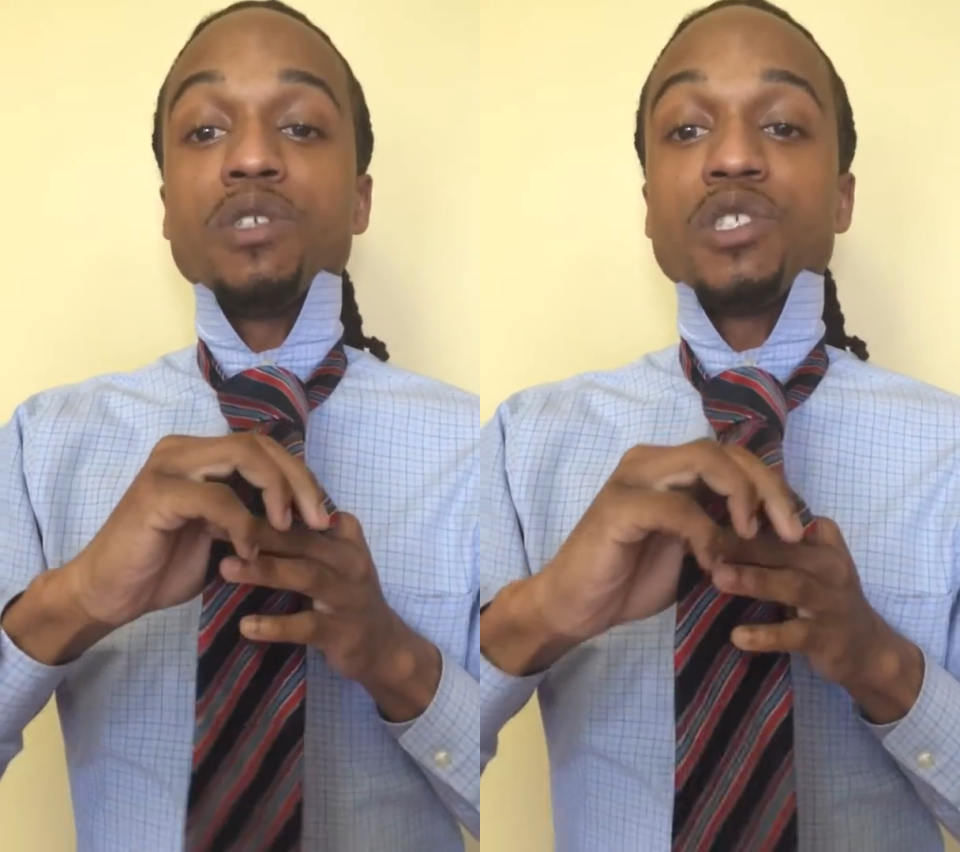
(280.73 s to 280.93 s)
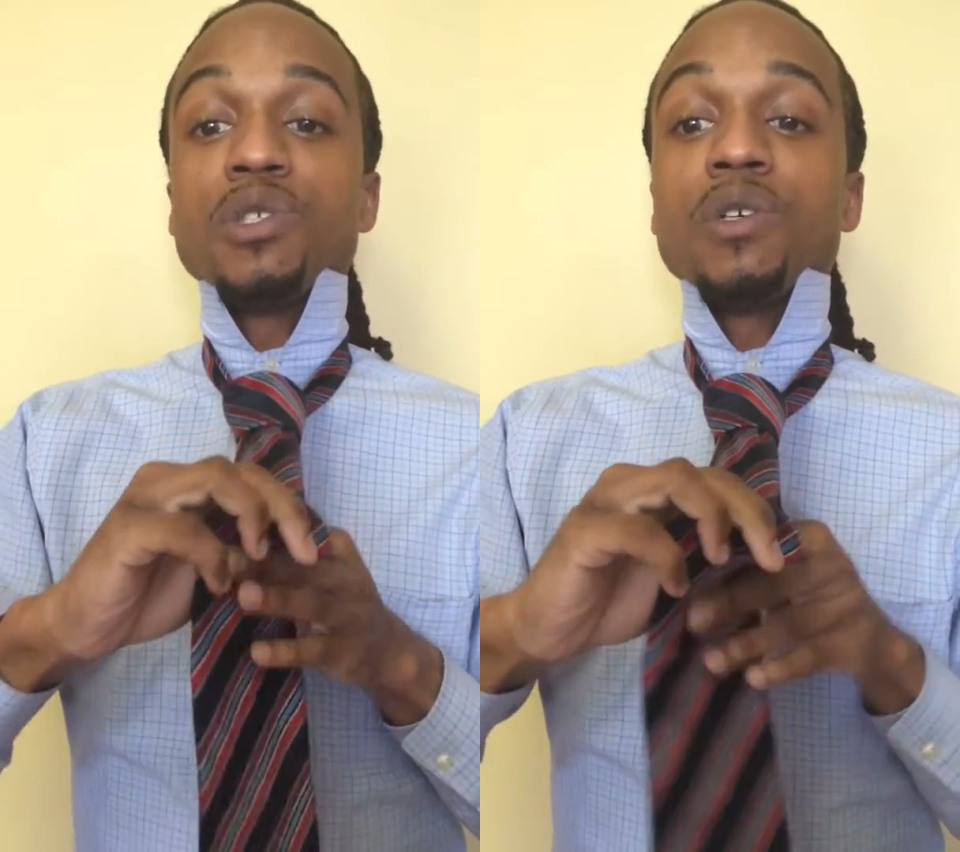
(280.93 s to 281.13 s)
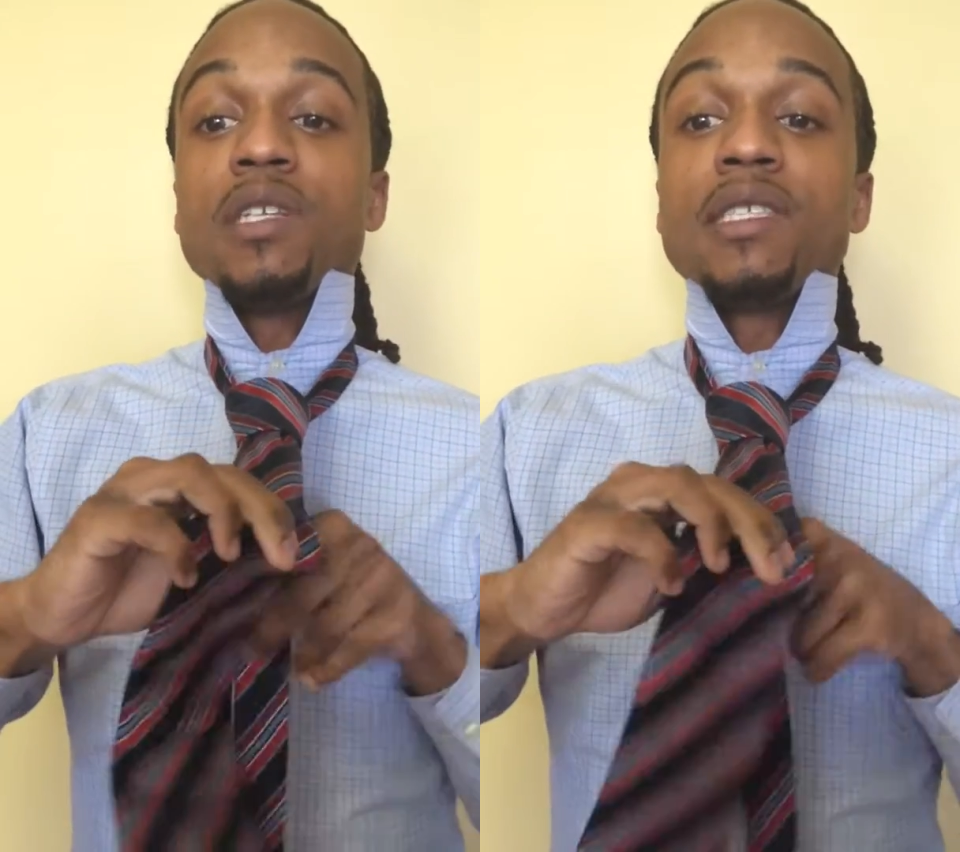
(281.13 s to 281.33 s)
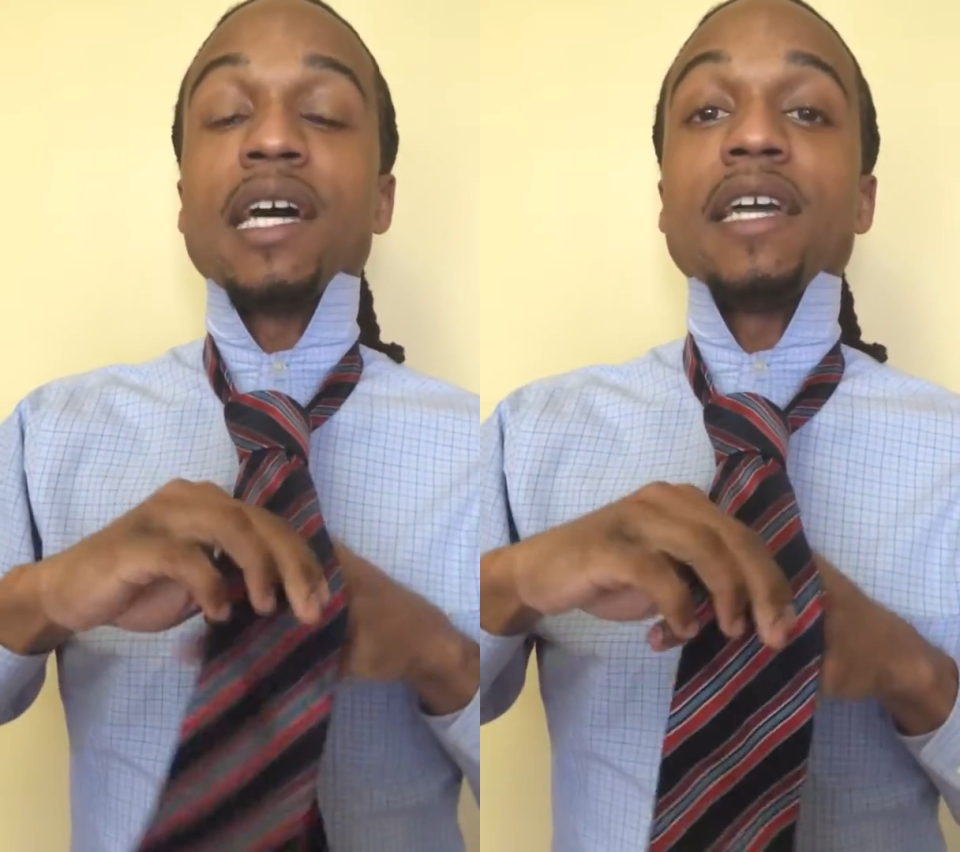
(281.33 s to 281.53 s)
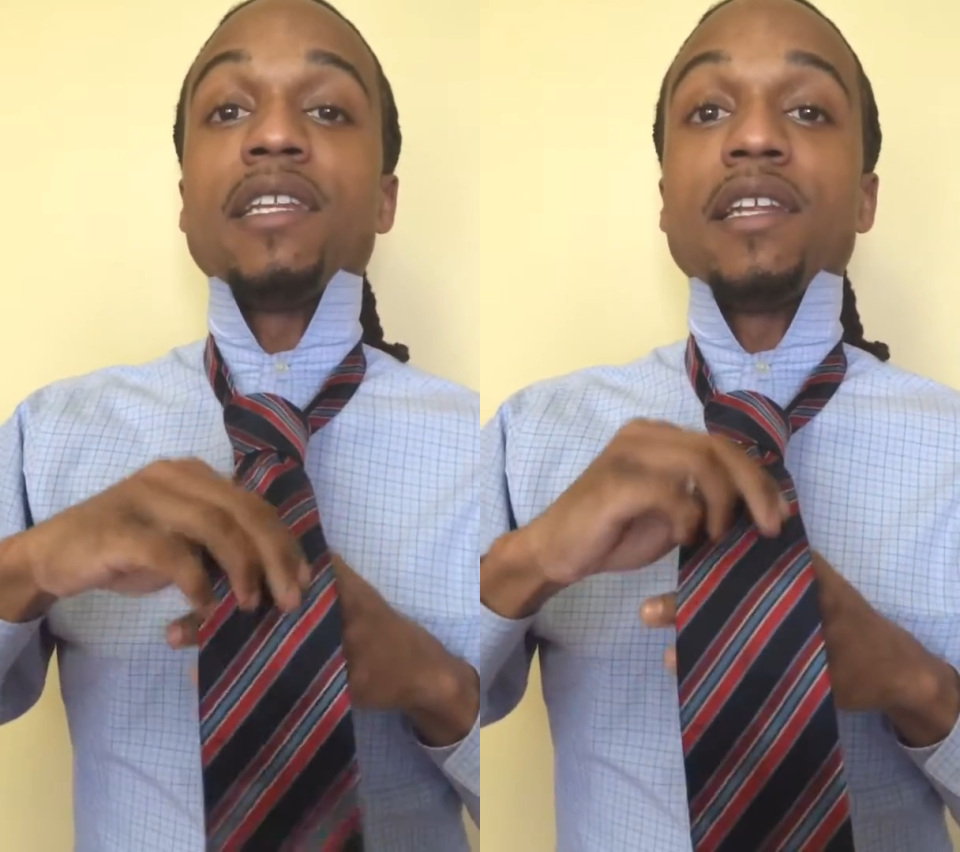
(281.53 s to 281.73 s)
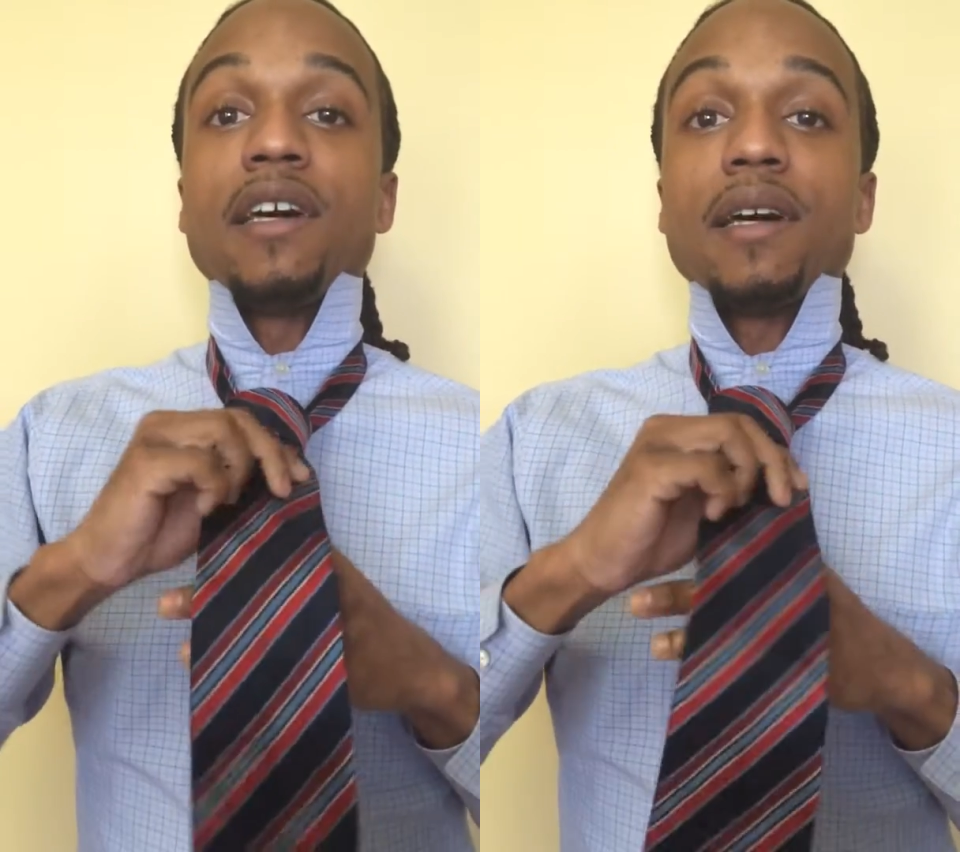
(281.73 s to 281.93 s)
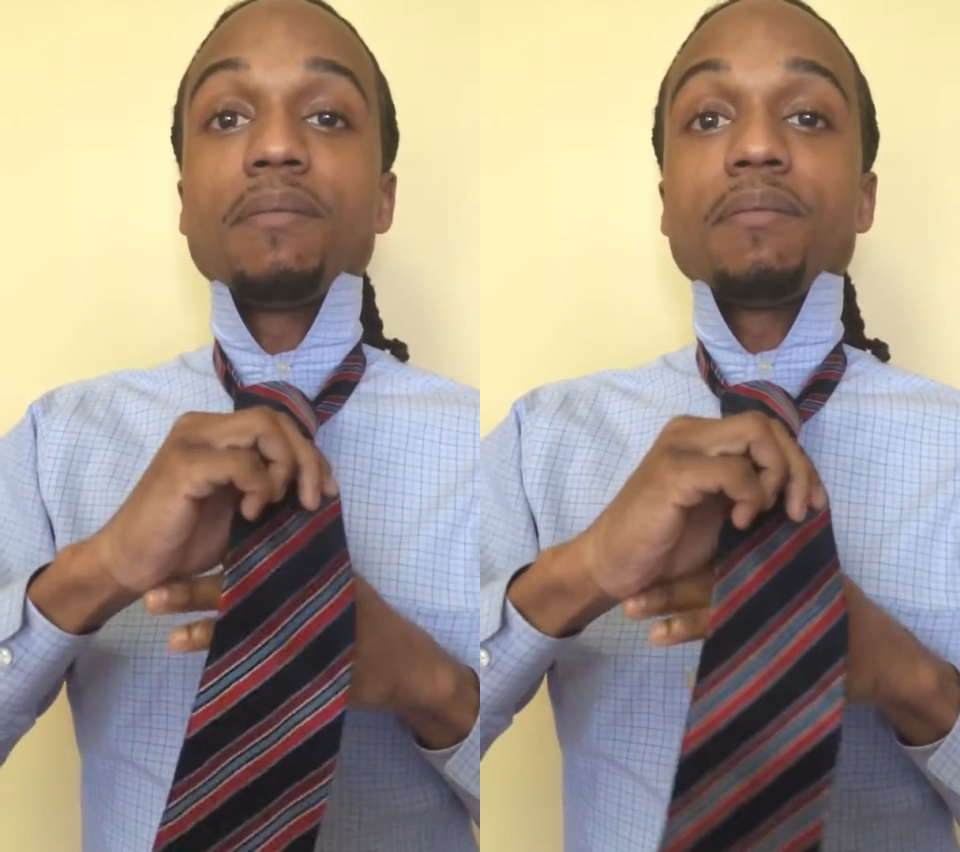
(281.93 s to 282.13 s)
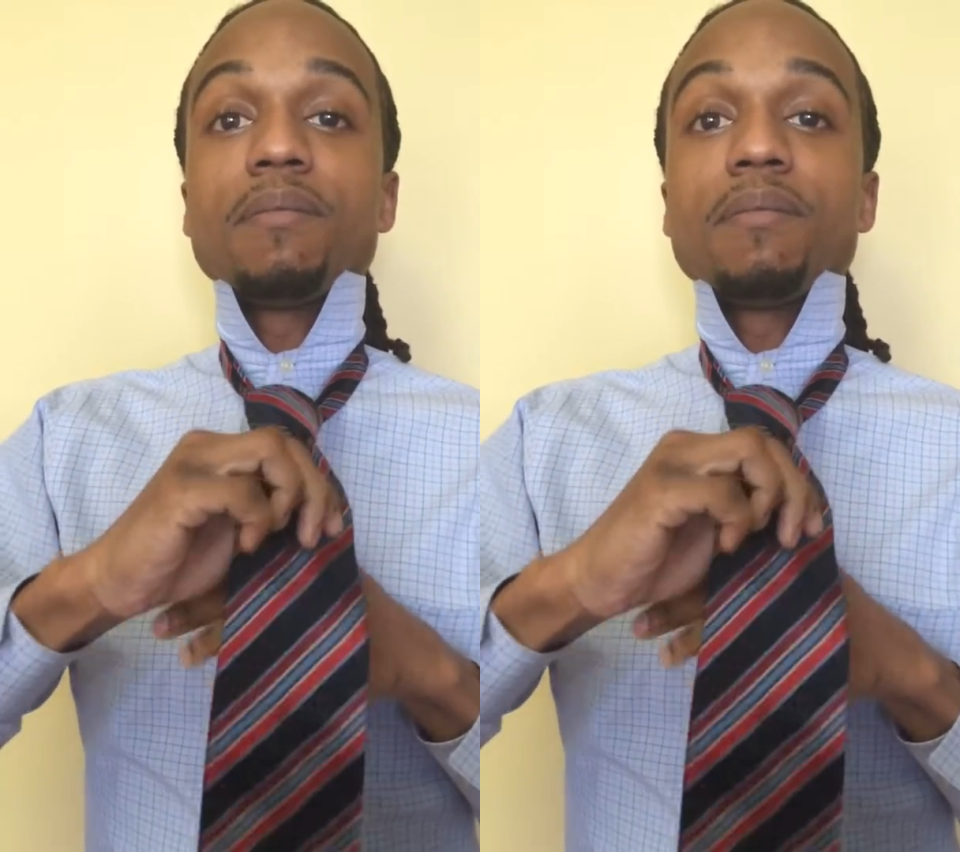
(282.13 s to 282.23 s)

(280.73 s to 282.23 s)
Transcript: surely tighten it up.